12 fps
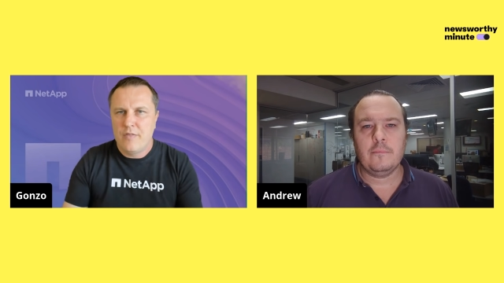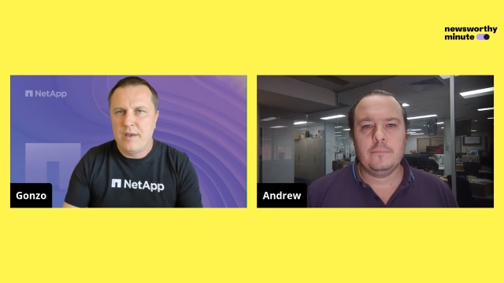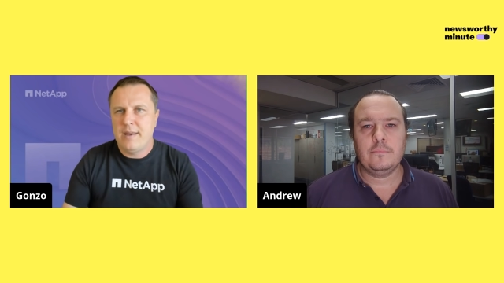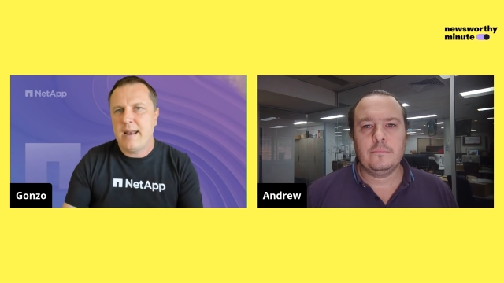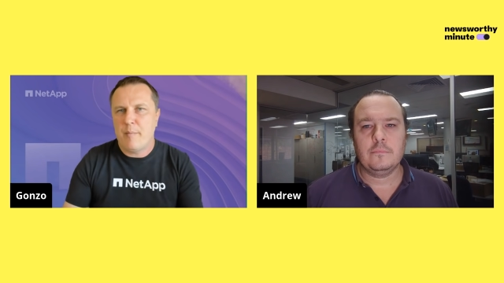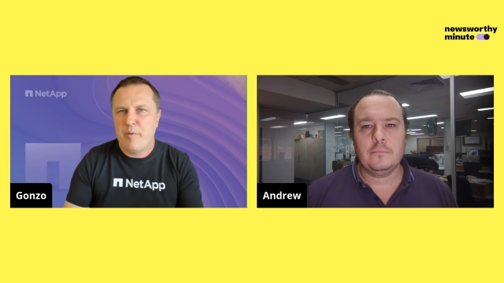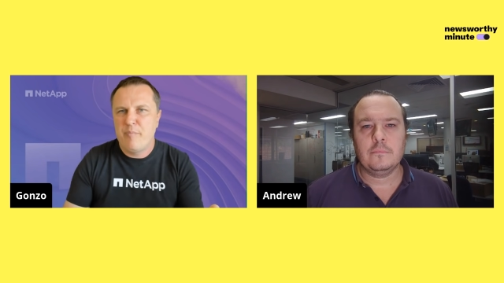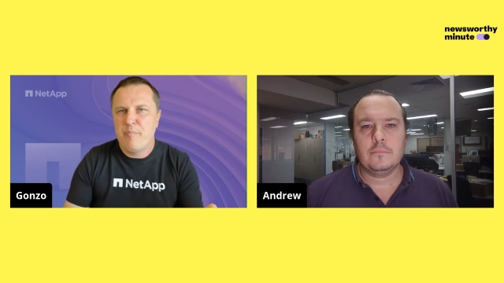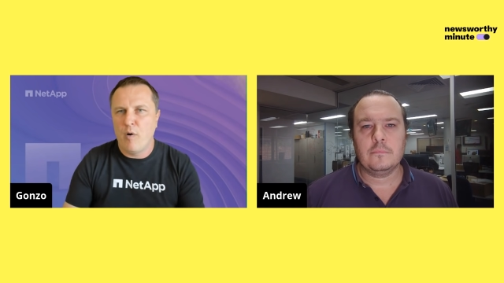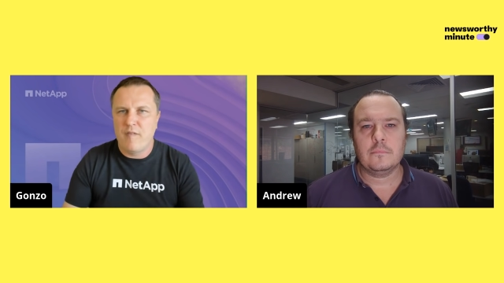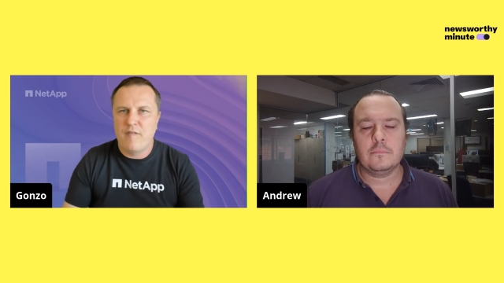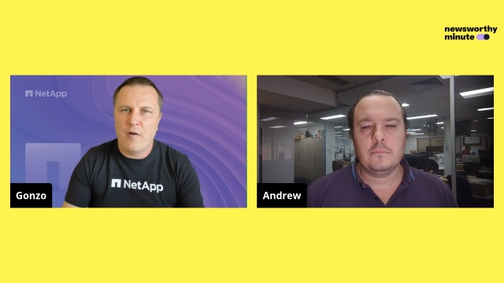Speaker 1: the NetApp
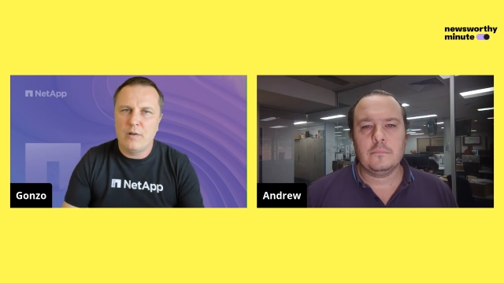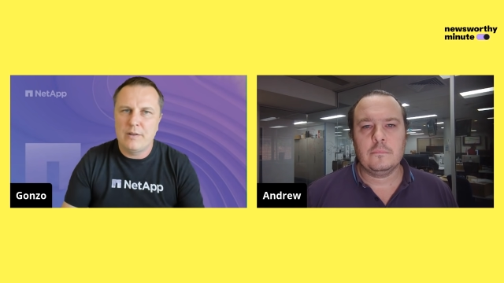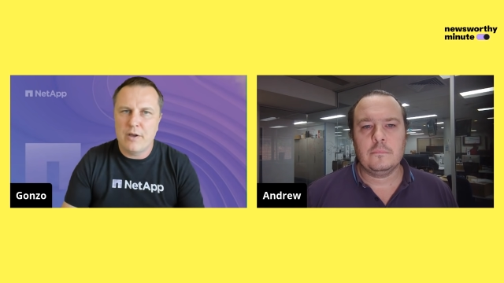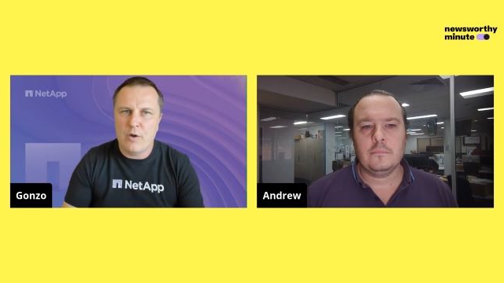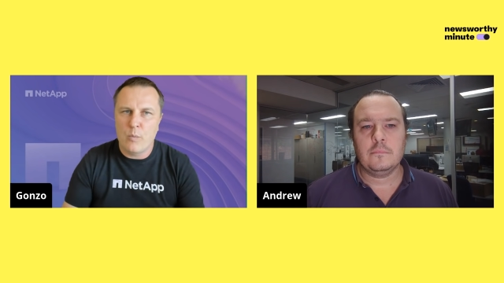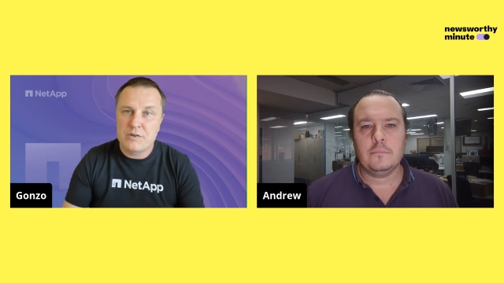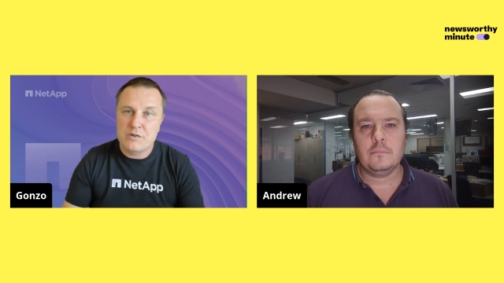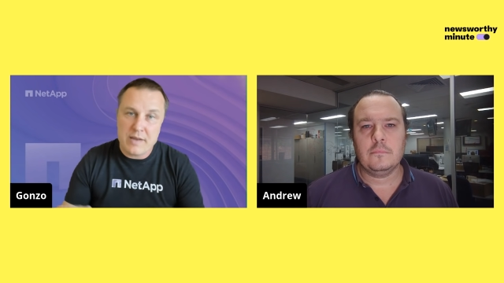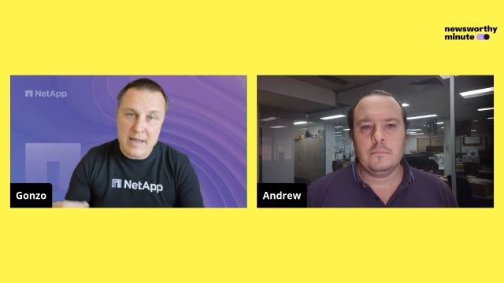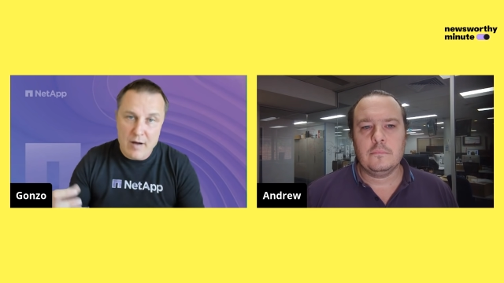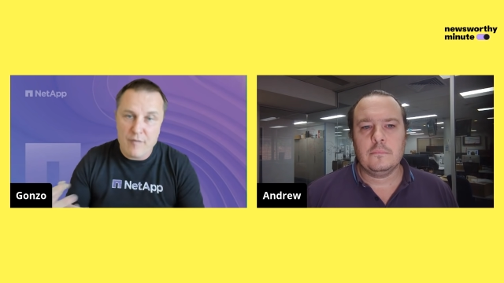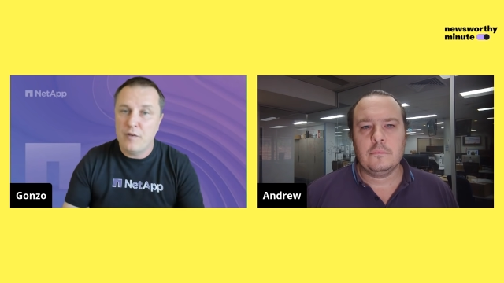portfolio, which
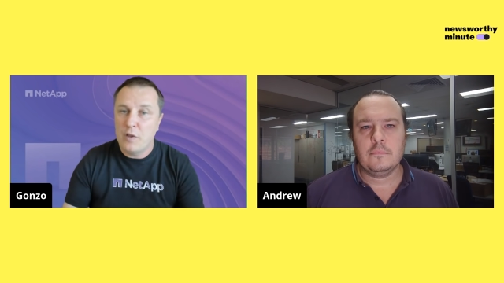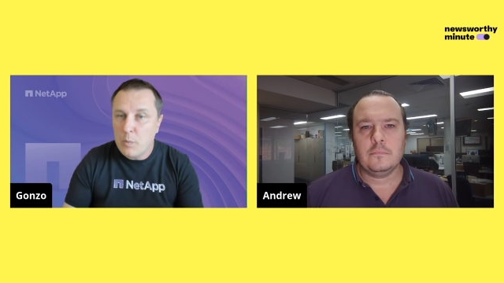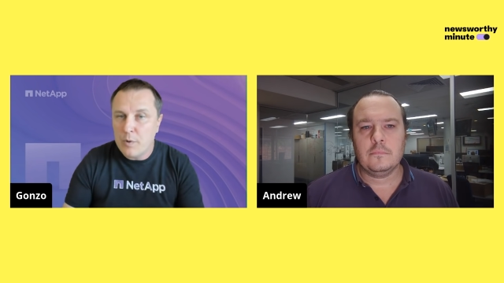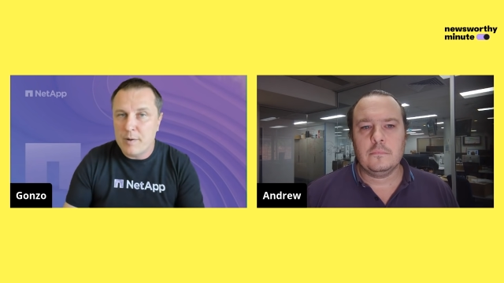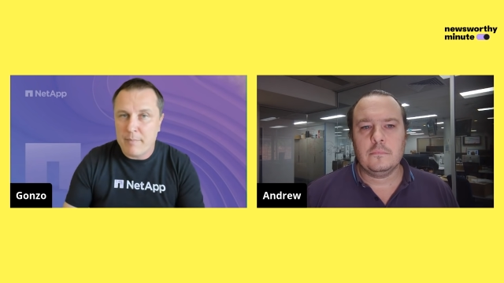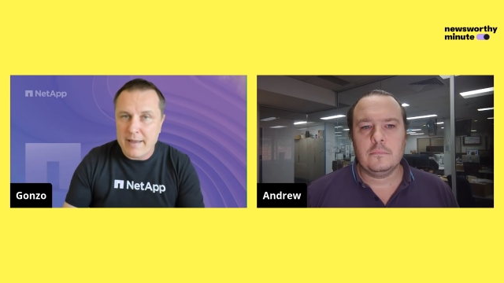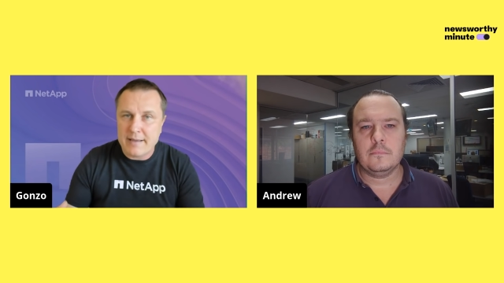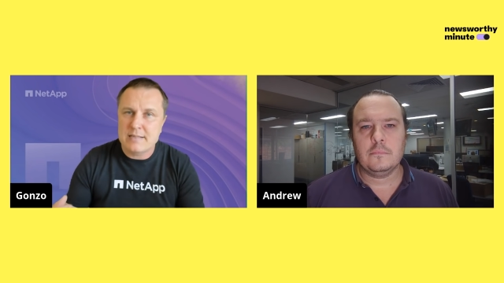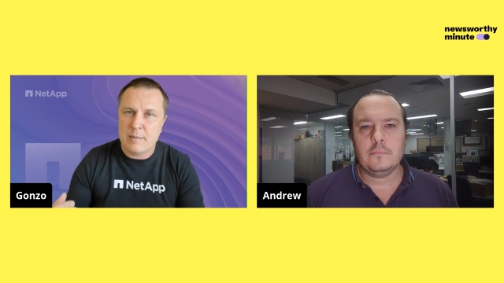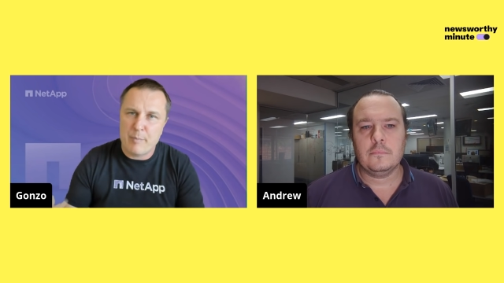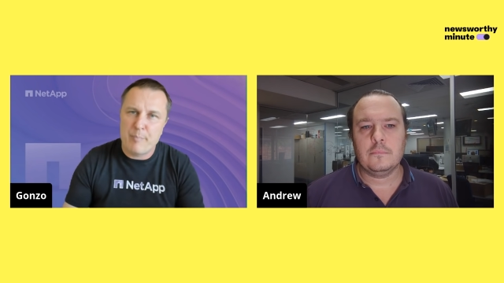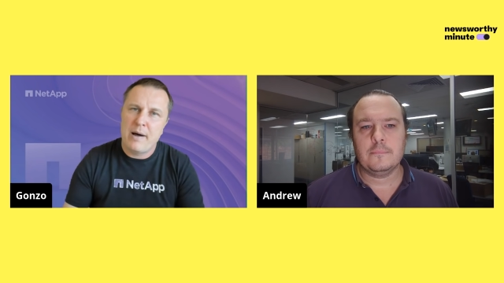now Fluid makes
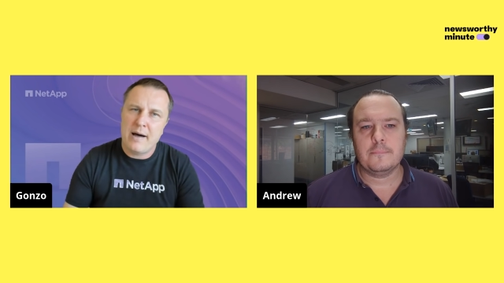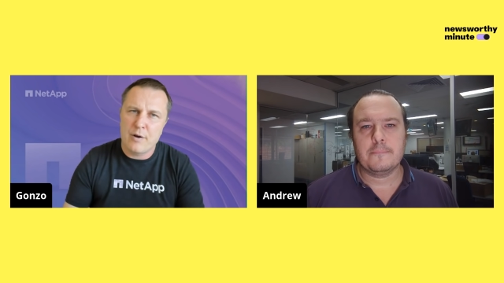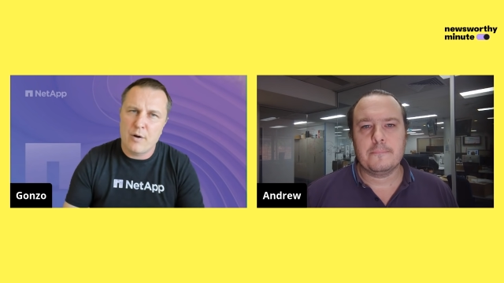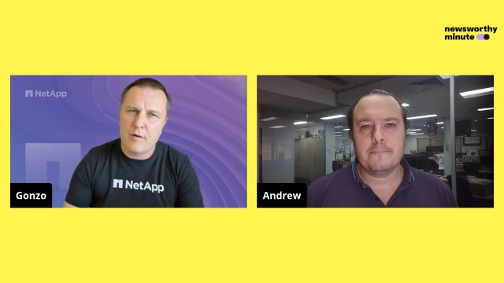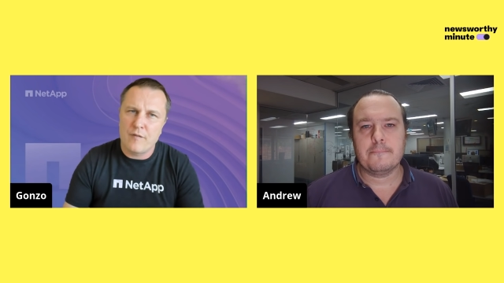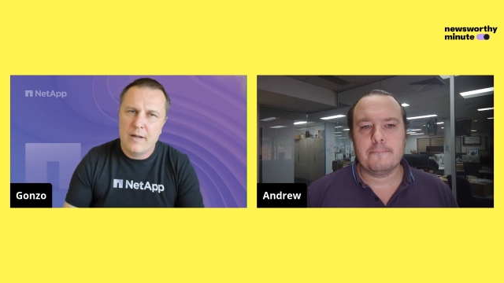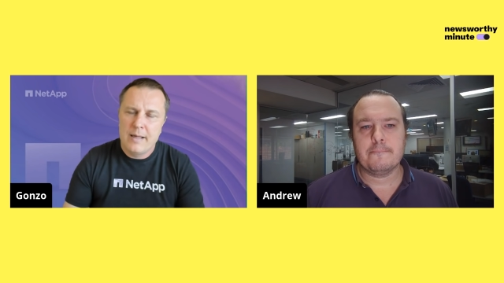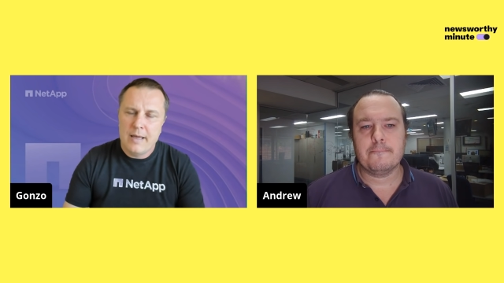up a part of.